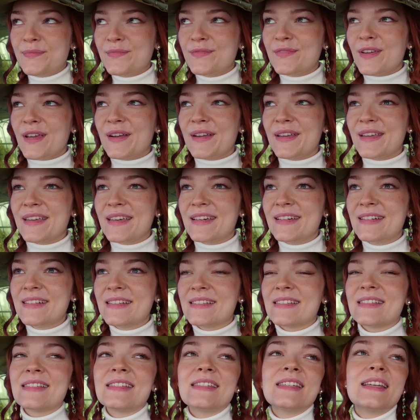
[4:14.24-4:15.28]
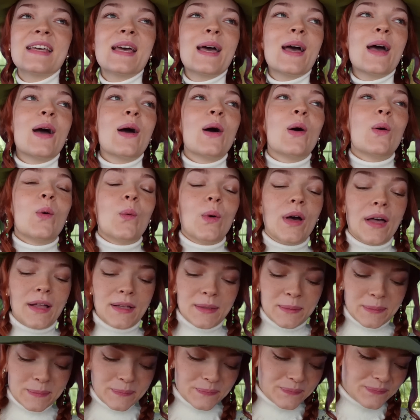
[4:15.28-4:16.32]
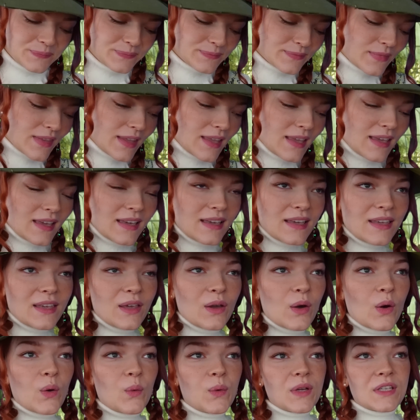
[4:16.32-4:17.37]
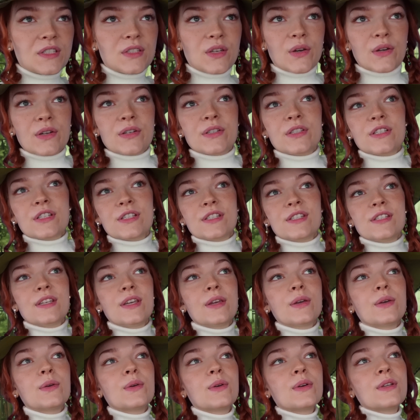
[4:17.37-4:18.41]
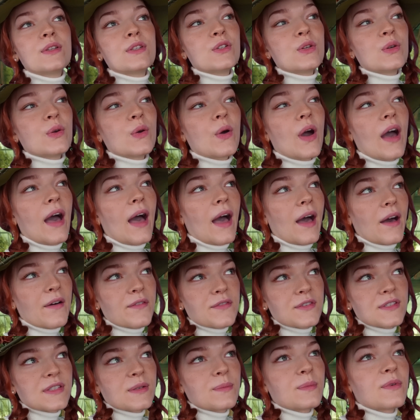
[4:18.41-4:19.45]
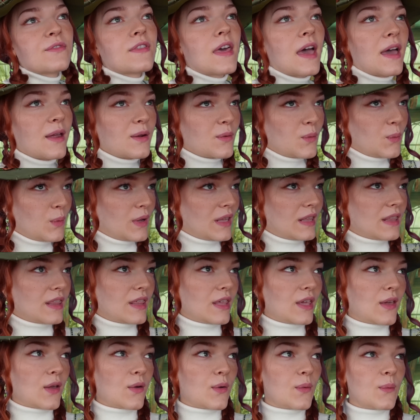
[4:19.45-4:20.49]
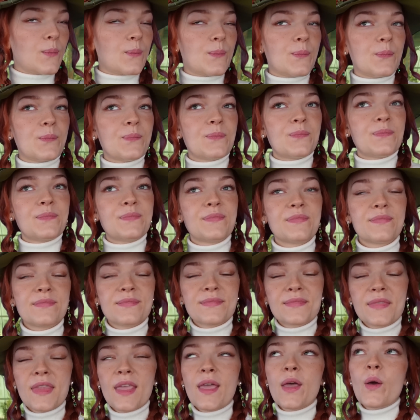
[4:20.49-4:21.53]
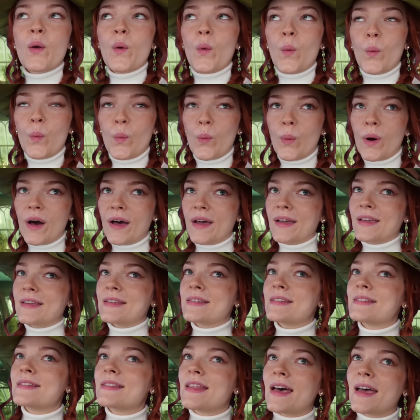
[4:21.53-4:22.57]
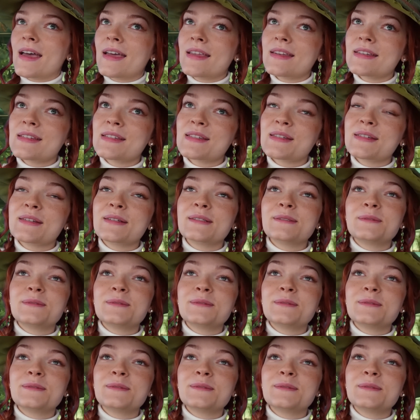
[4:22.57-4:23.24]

Very good. Well, he always urges you to have some of that with you. Why is that?